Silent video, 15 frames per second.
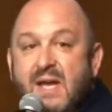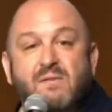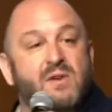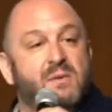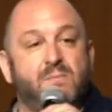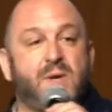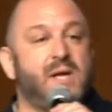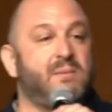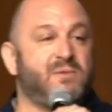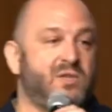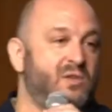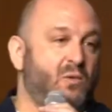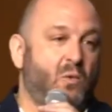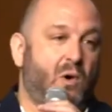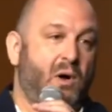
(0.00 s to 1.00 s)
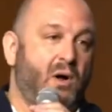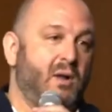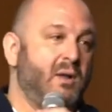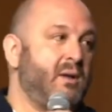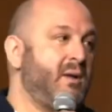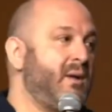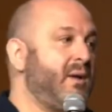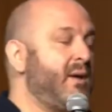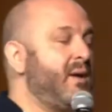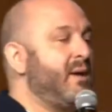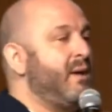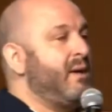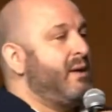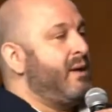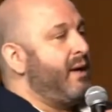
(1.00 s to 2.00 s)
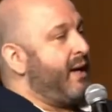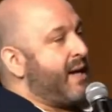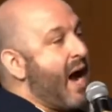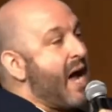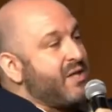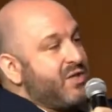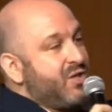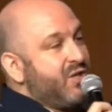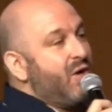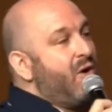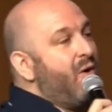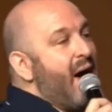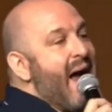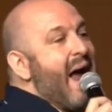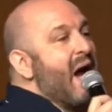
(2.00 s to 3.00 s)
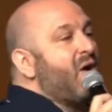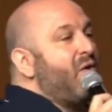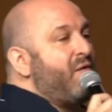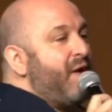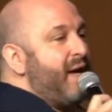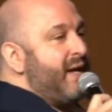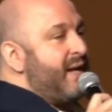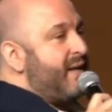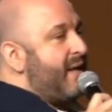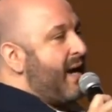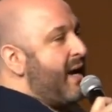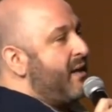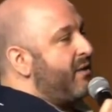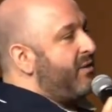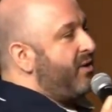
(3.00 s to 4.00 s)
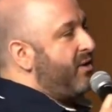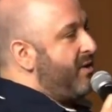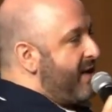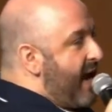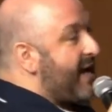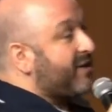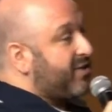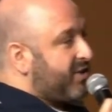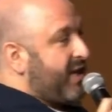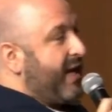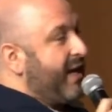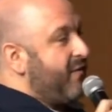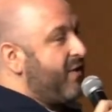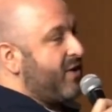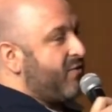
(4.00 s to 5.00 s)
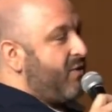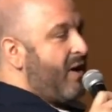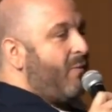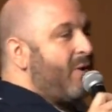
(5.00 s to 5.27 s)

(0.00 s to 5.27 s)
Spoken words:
at David and pin him to the wall. It got so aggravated that the next king of Israel,